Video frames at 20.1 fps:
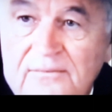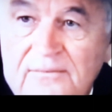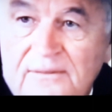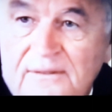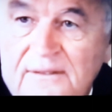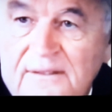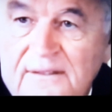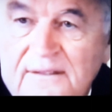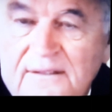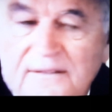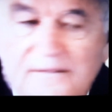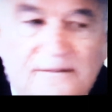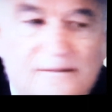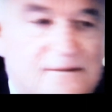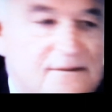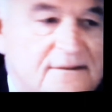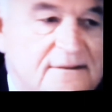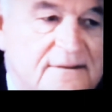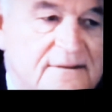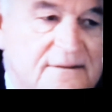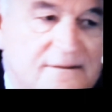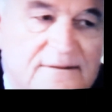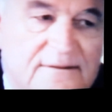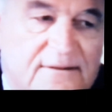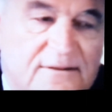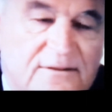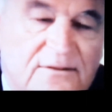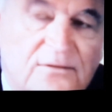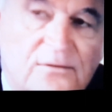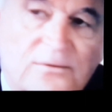But I, I just, there's
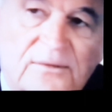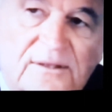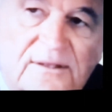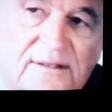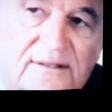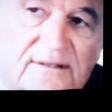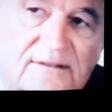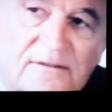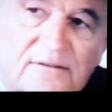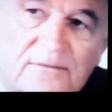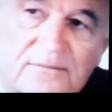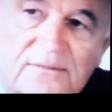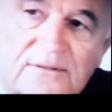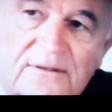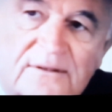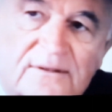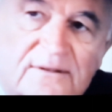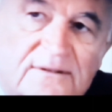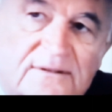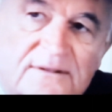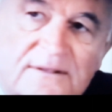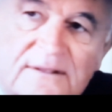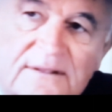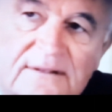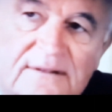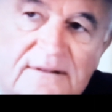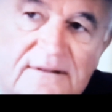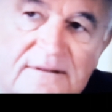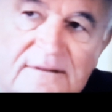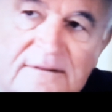just no way he could have been in Los
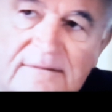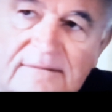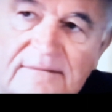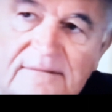Angeles